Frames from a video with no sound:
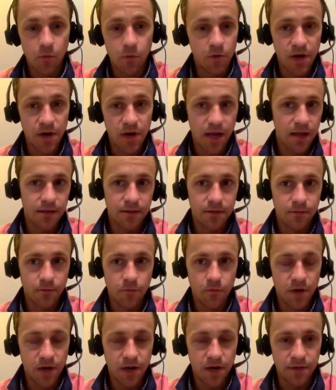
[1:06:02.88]
not
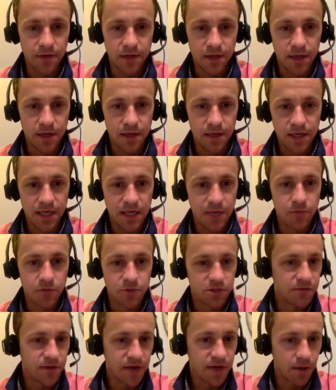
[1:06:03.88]
we're not the
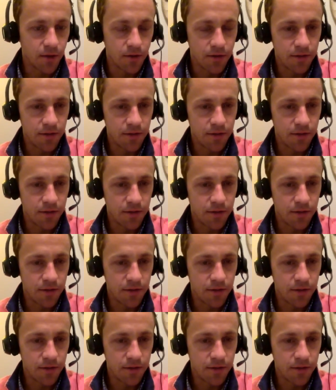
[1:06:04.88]
keepers of health.